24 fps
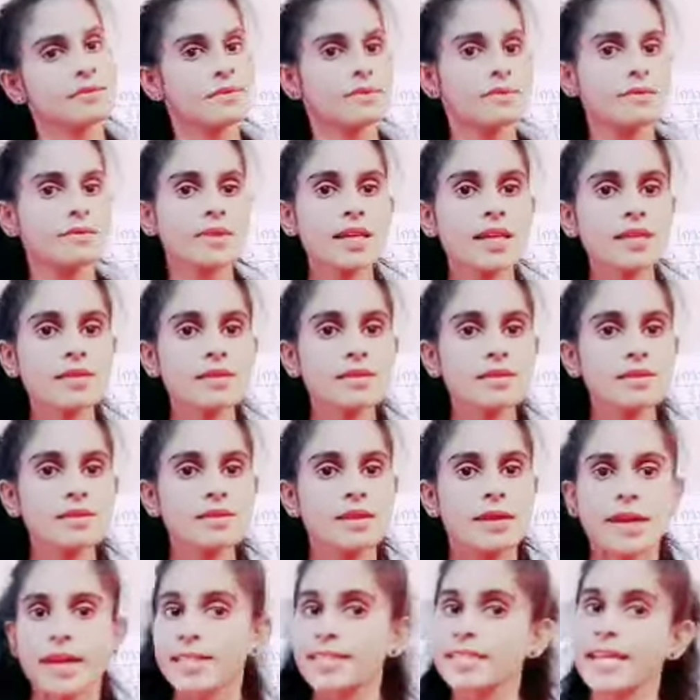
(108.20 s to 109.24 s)
Yes.
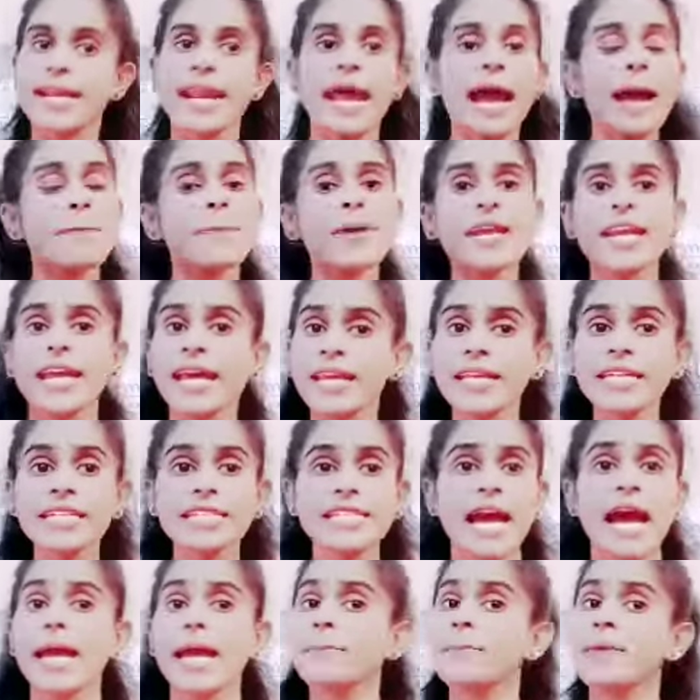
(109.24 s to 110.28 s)
It can happen
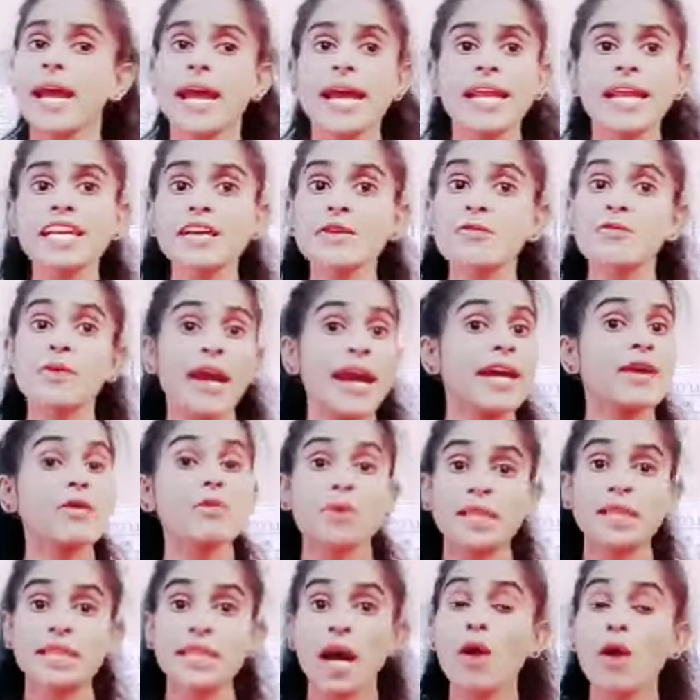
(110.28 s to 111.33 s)
anytime, anywhere
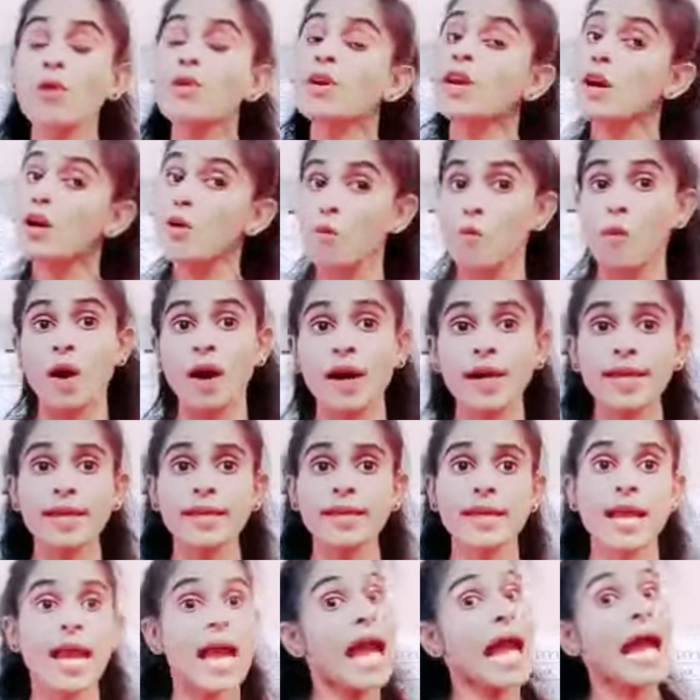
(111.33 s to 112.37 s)
without warning.
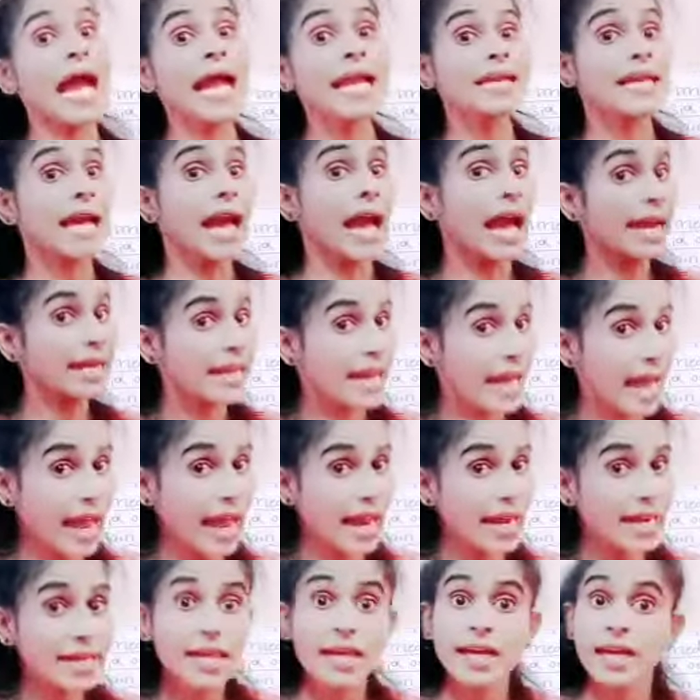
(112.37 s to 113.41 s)
And
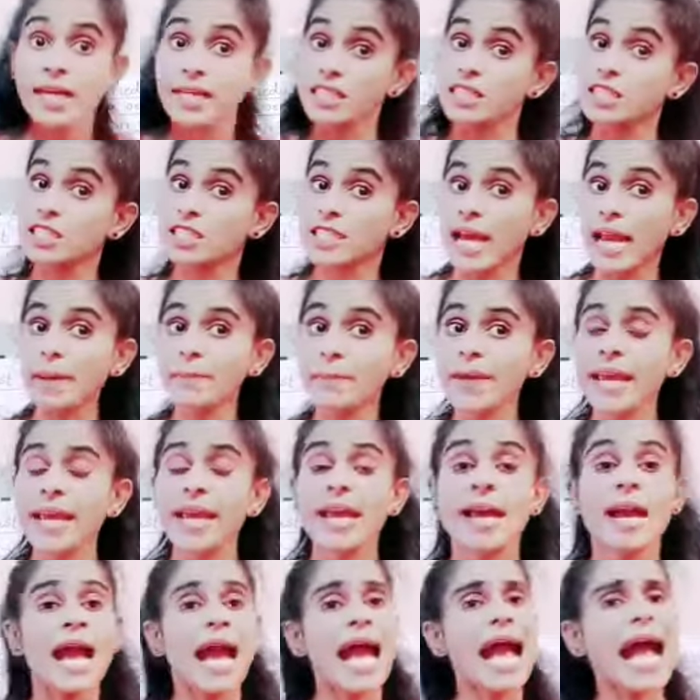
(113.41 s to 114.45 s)
it can be
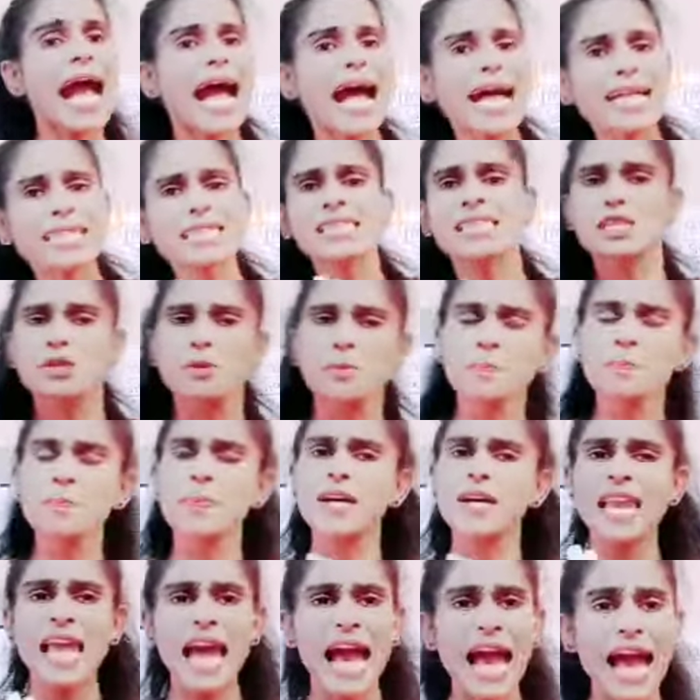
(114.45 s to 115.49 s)
as simple
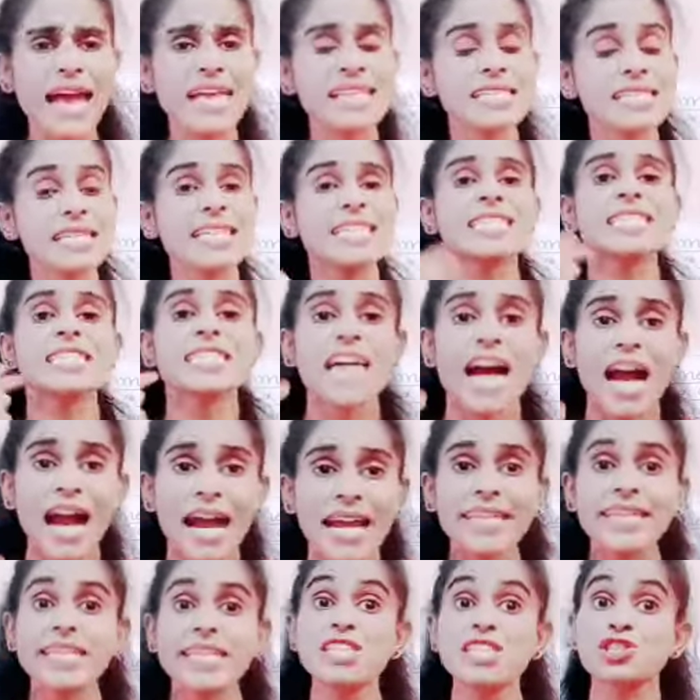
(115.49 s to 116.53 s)
as a
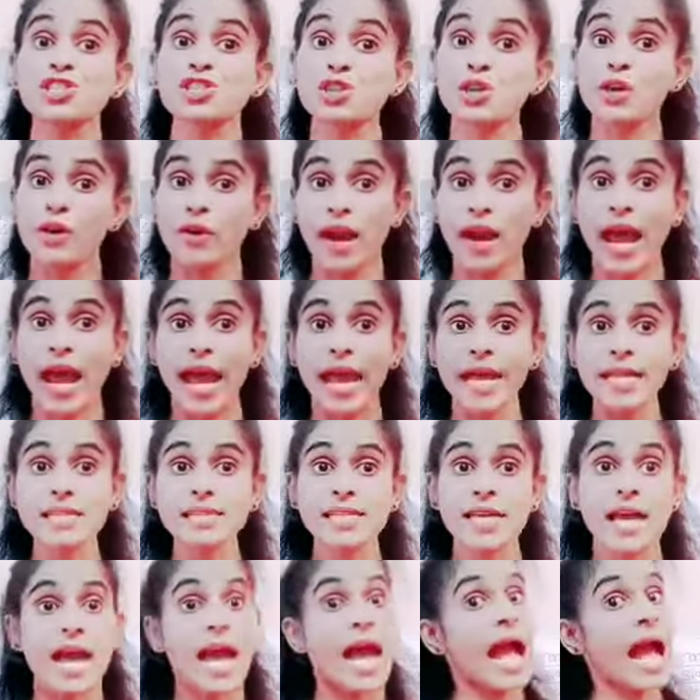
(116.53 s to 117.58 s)
tiny scratch
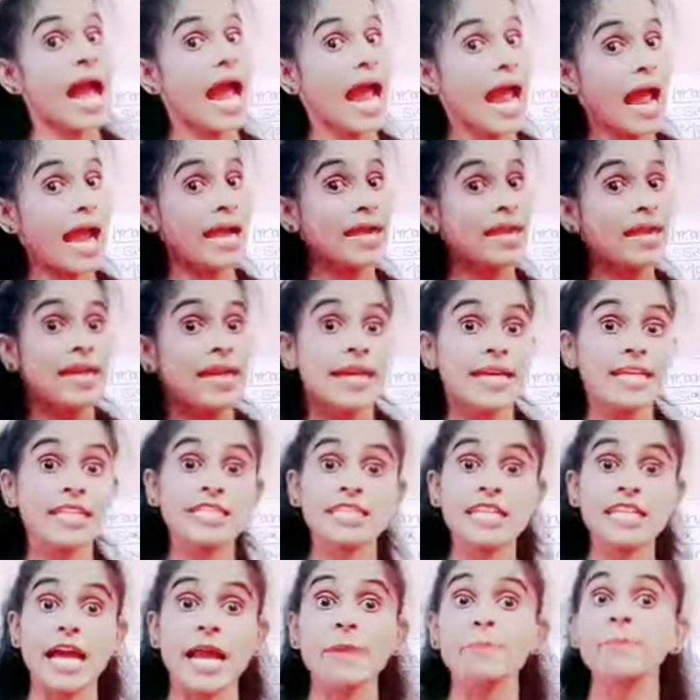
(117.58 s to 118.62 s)
and it
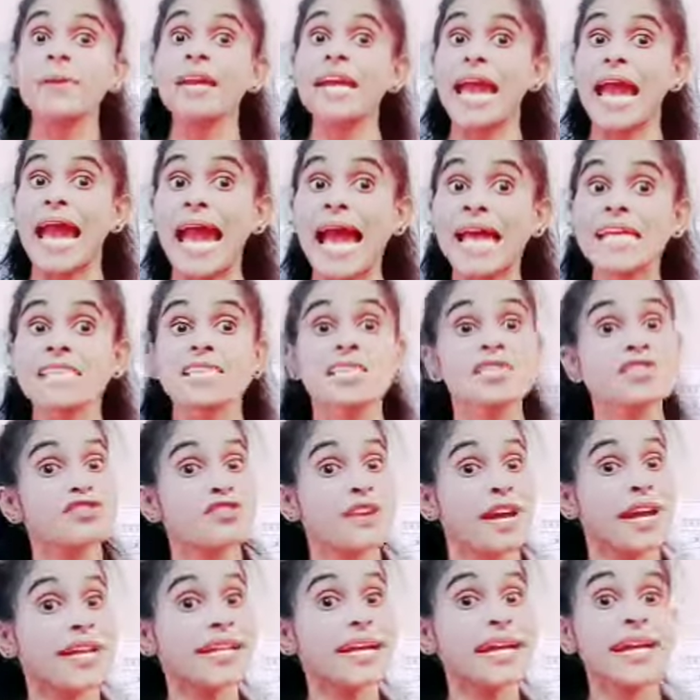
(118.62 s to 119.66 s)
can be as
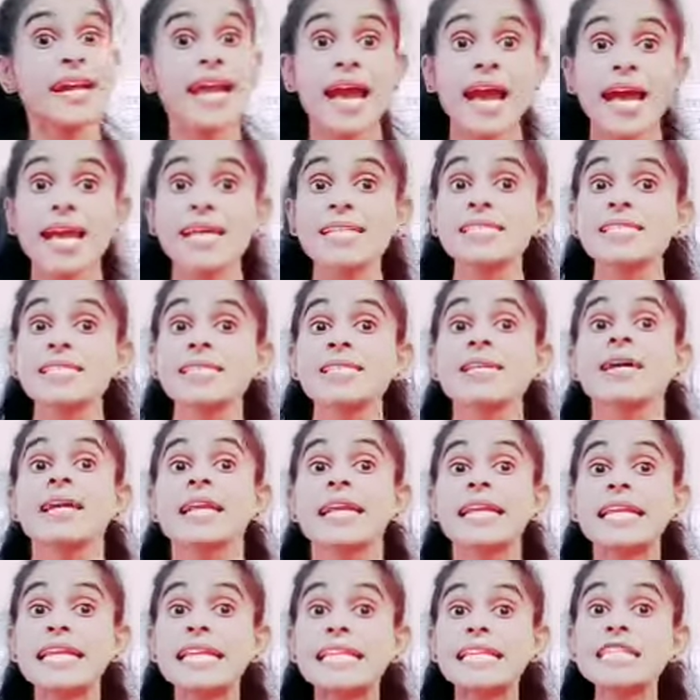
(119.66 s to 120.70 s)
dreaded as
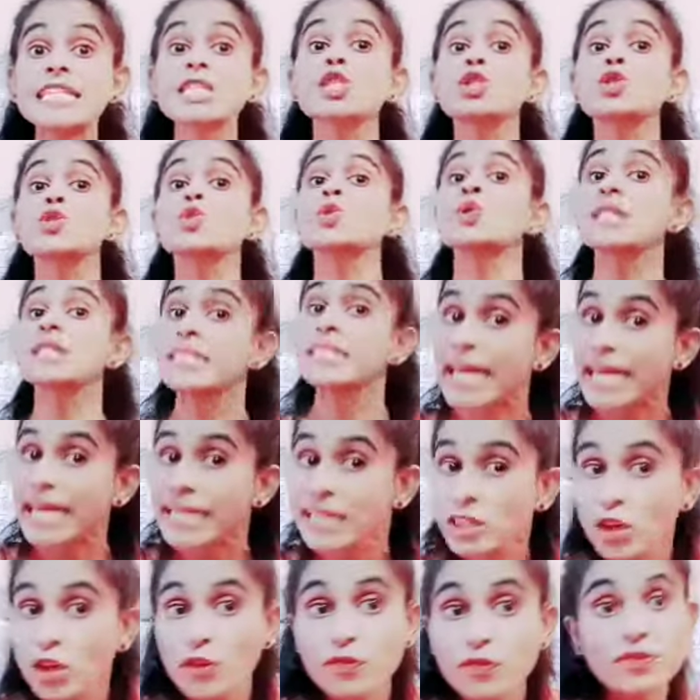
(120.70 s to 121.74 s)
leading to death
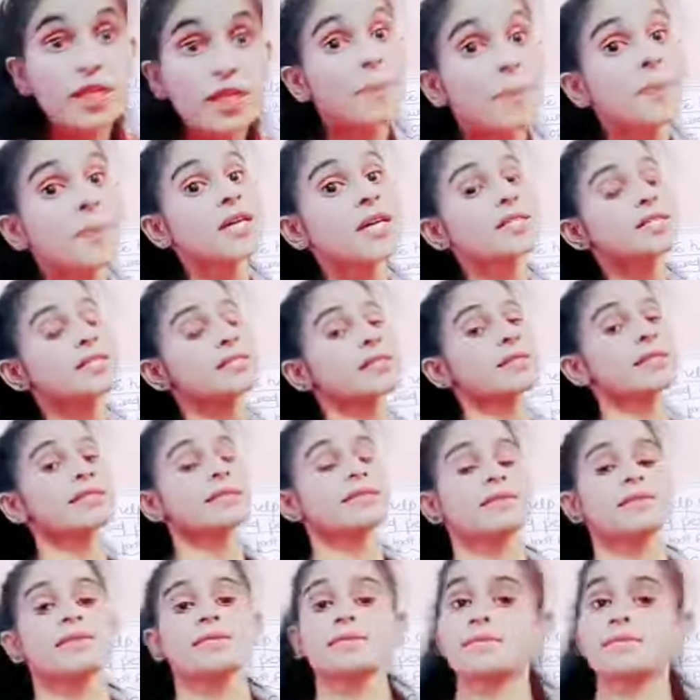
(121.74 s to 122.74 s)
of the person.